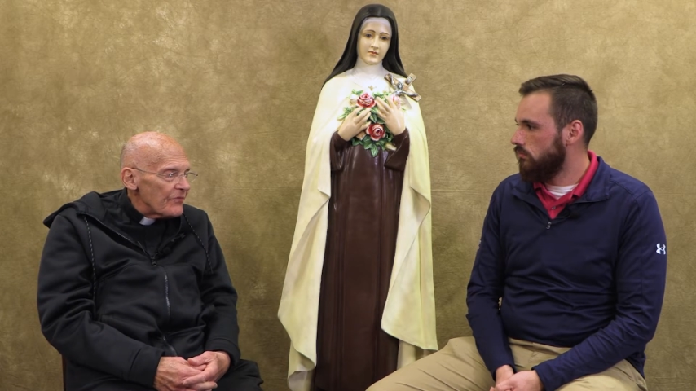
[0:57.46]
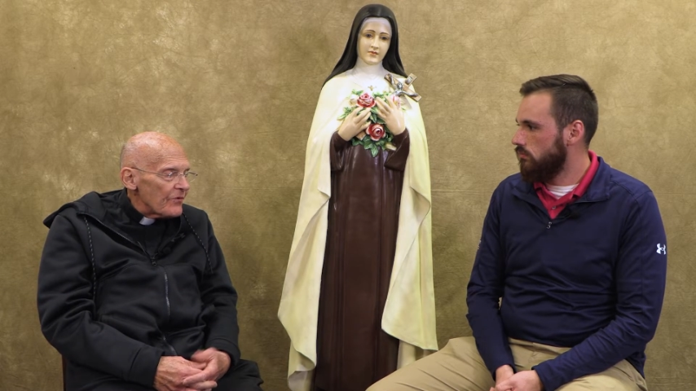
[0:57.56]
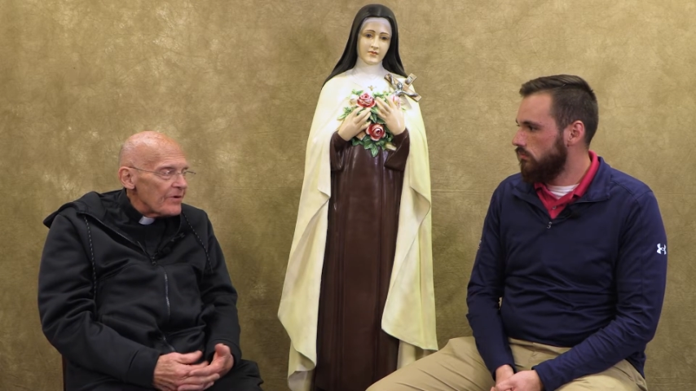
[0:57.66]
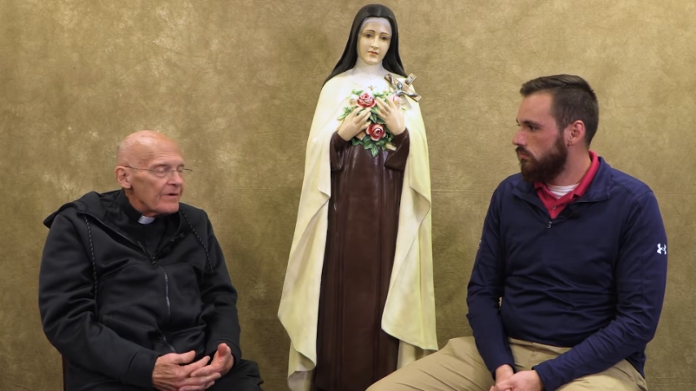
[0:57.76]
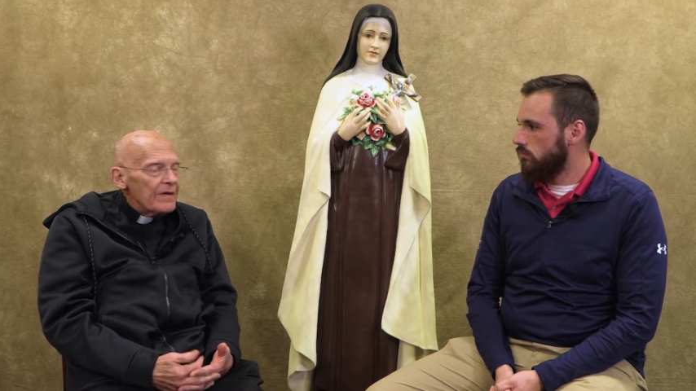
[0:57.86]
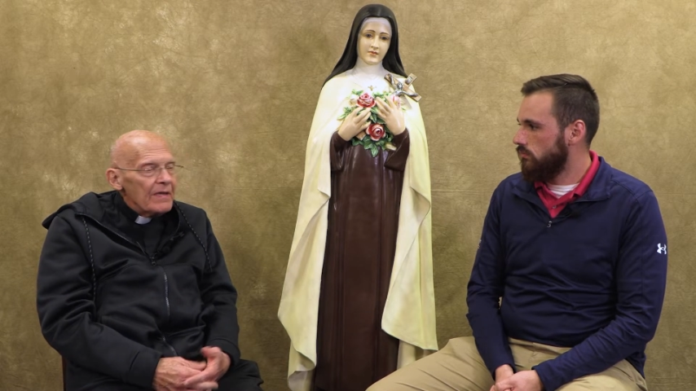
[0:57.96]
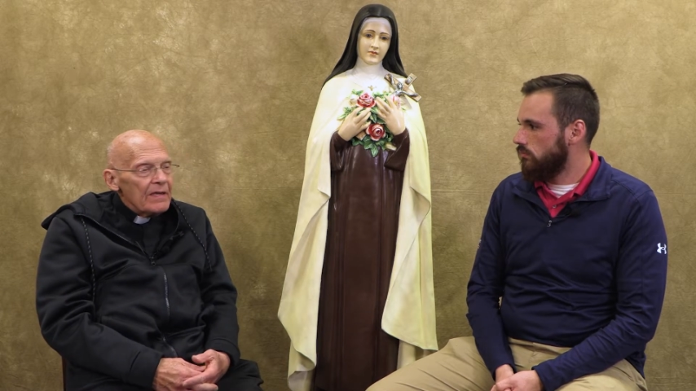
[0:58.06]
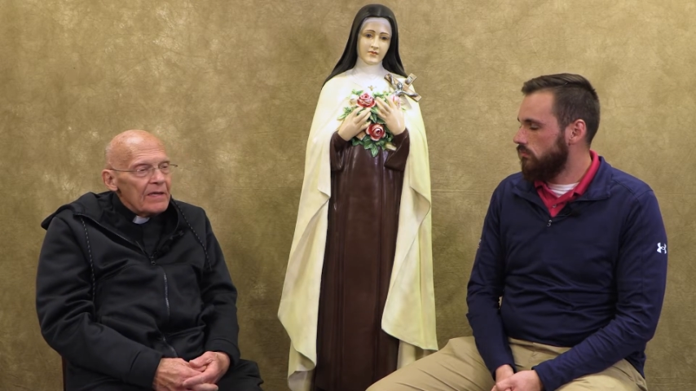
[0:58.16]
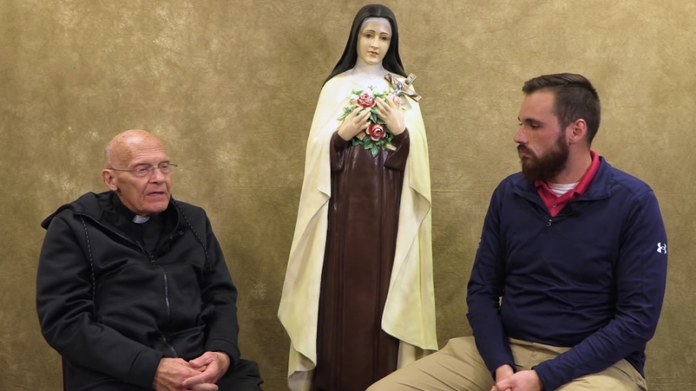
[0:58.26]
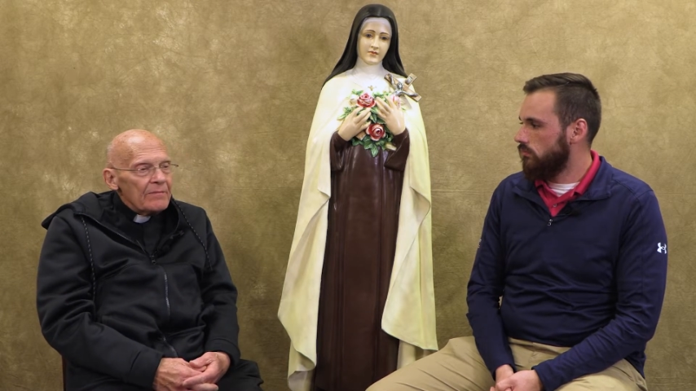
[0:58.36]
Speaker 1: for
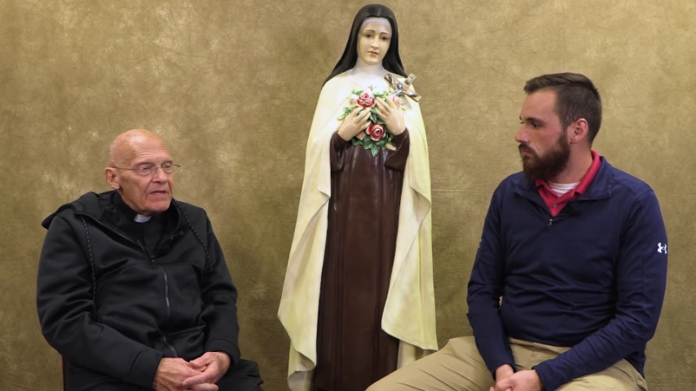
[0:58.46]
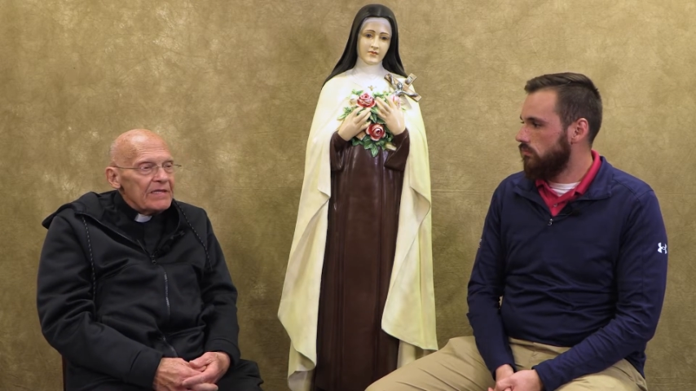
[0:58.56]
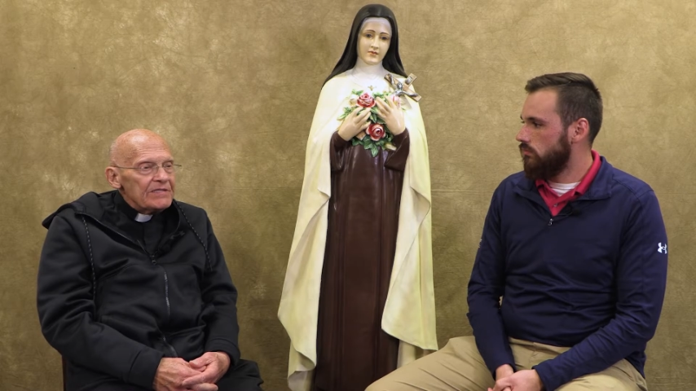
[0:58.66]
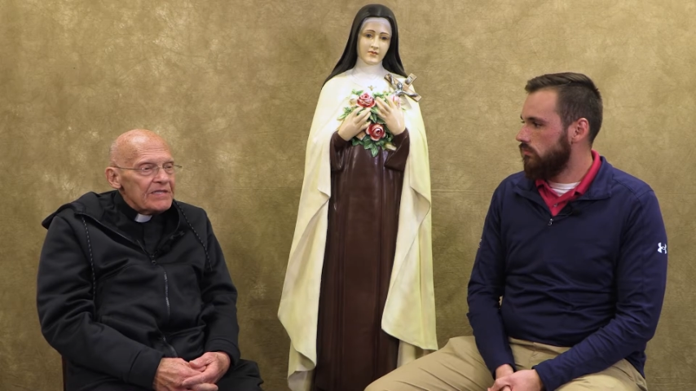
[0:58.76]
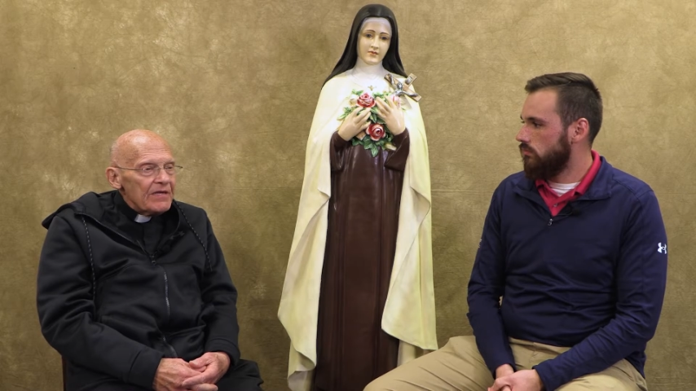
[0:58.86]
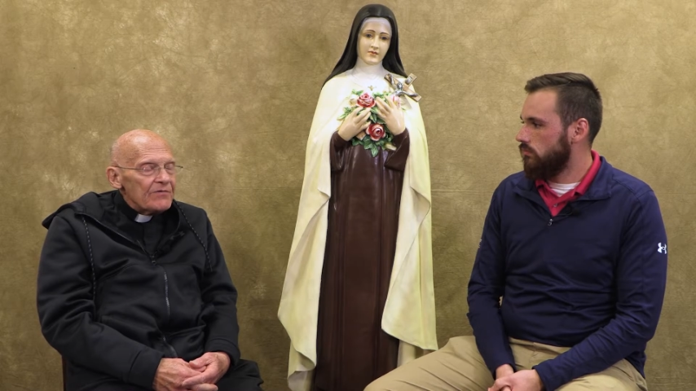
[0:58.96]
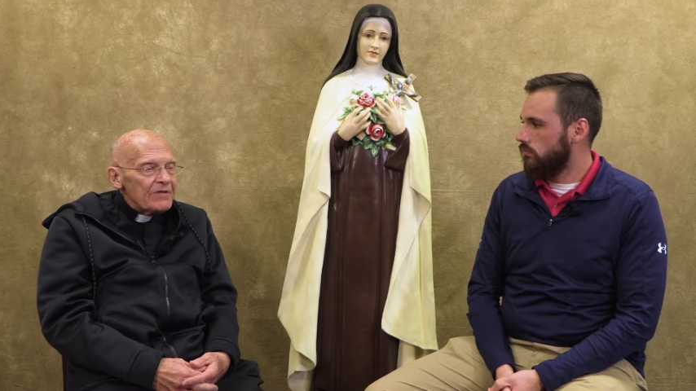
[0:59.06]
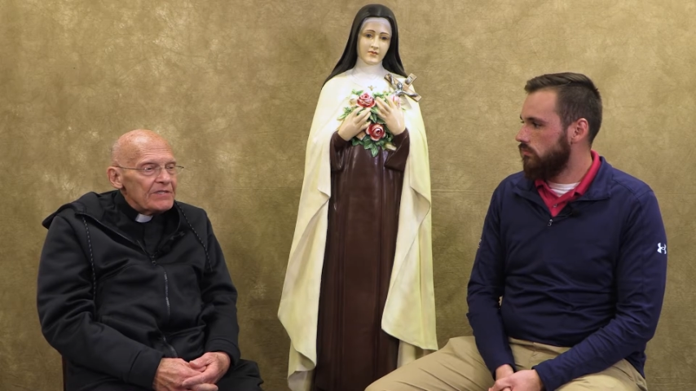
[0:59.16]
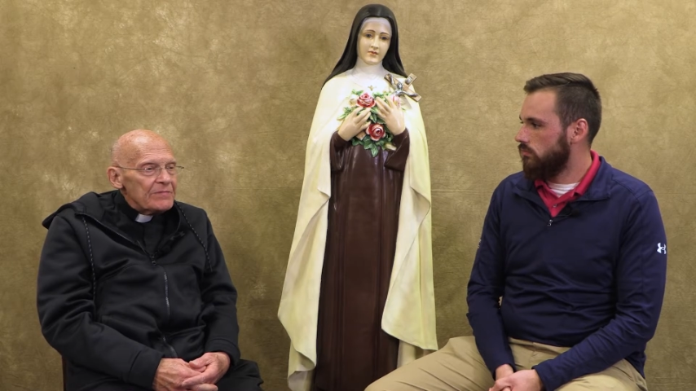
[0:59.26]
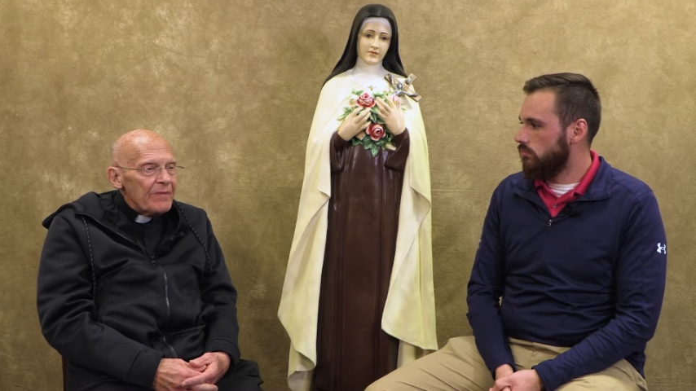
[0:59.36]
many
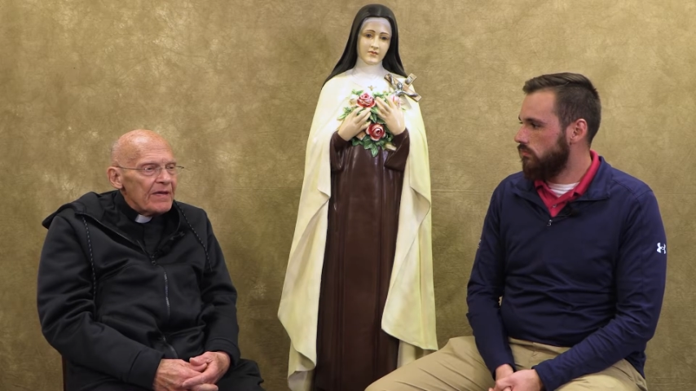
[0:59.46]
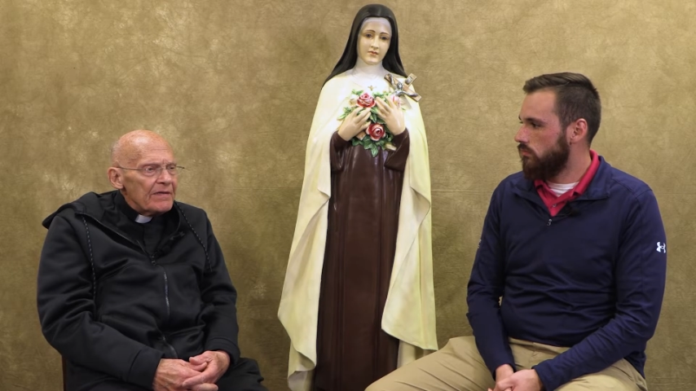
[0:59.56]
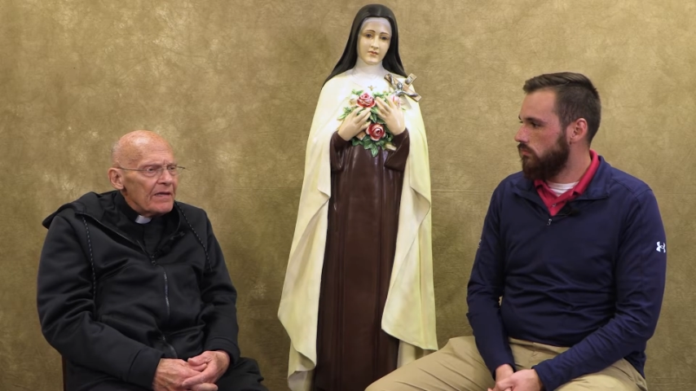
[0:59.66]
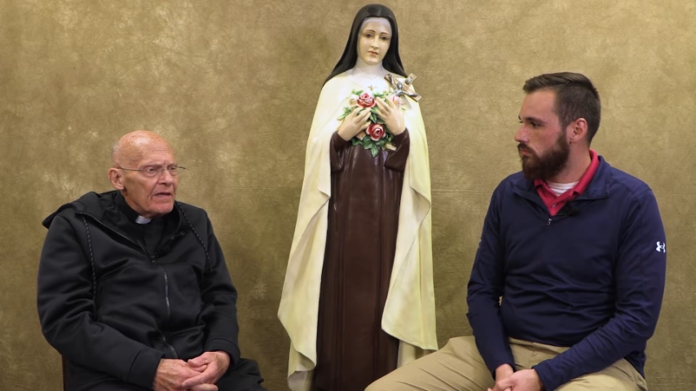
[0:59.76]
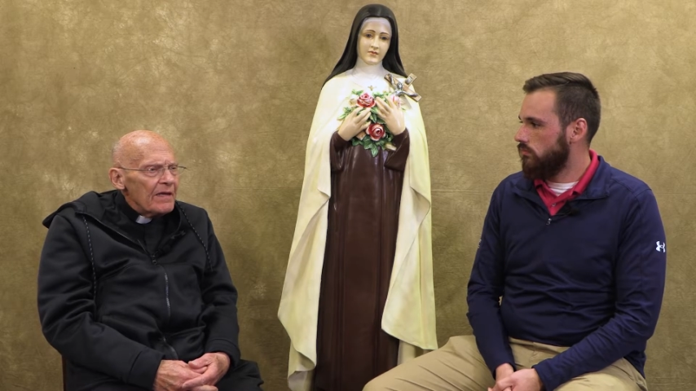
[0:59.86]
centuries, but